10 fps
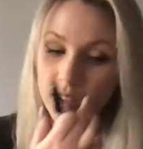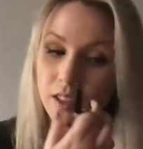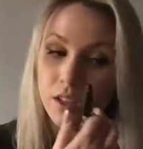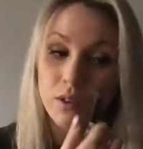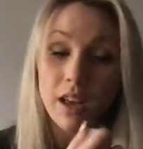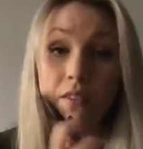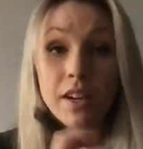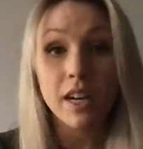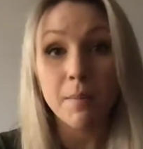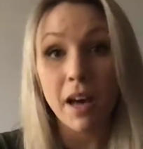you'd have an
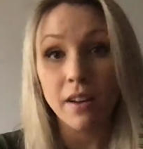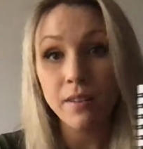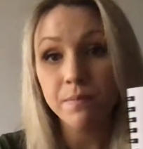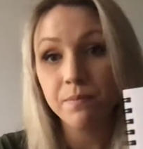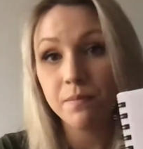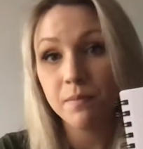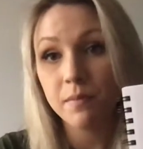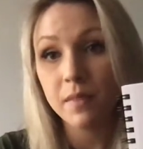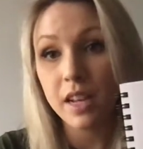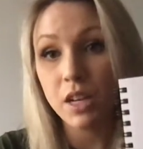area model
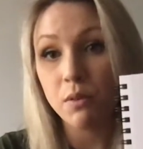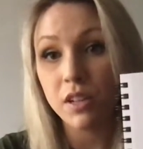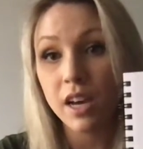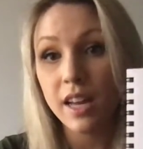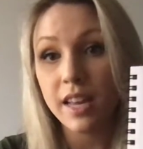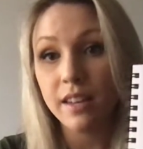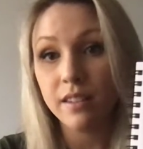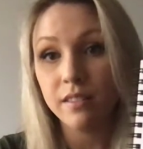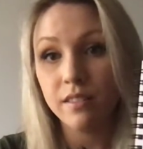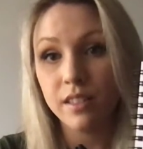and you would cut it
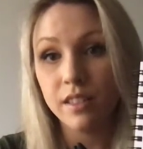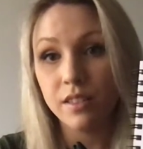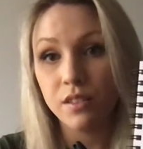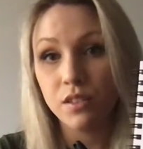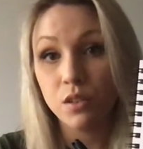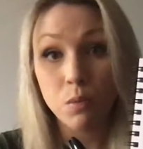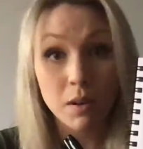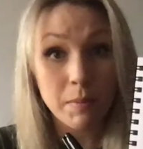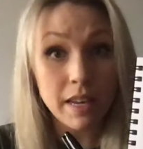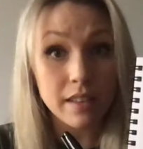into
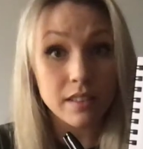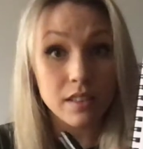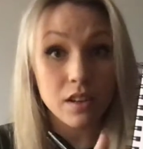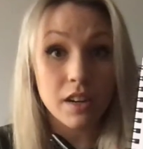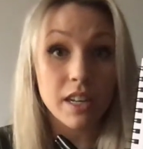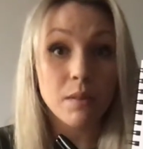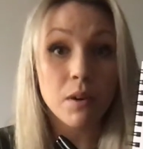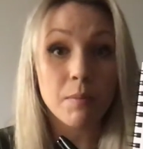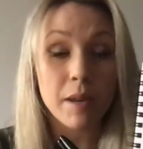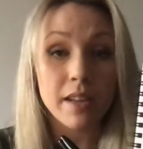one piece. It's already in
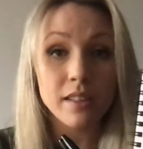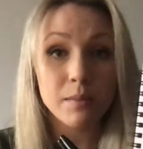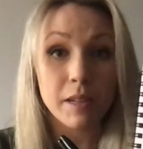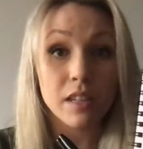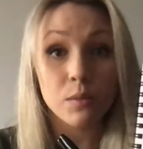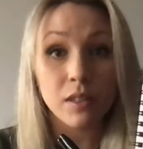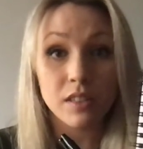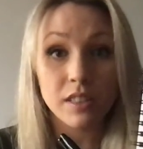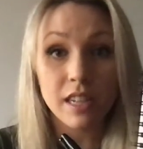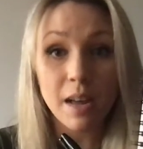one piece because 1's our
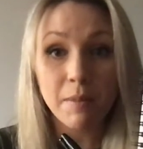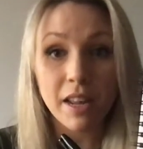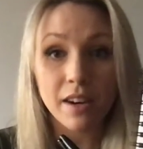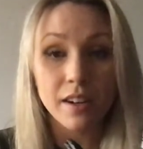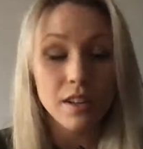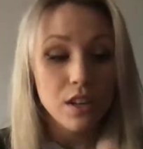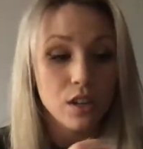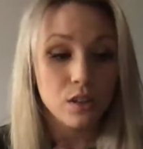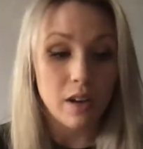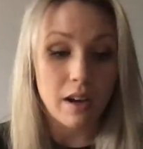denominator.
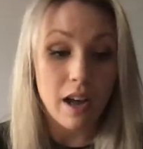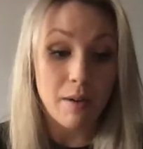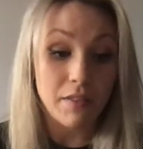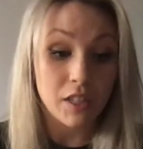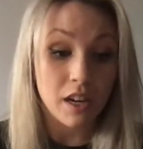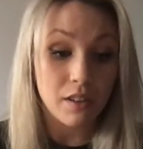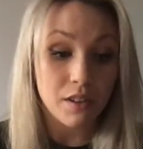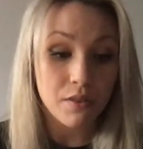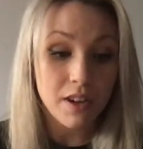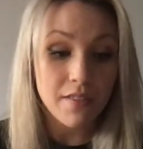So I would have to color in
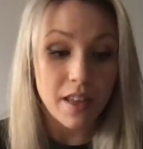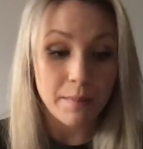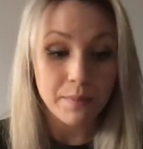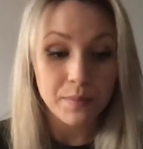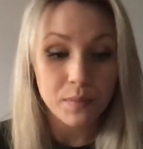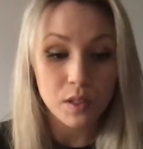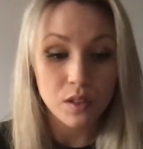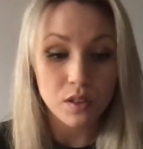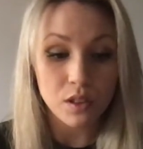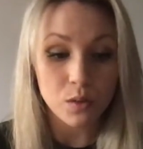3 of them.
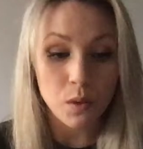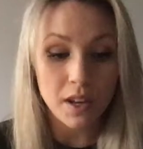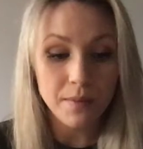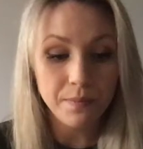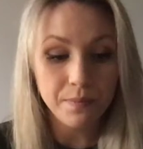So there's 1,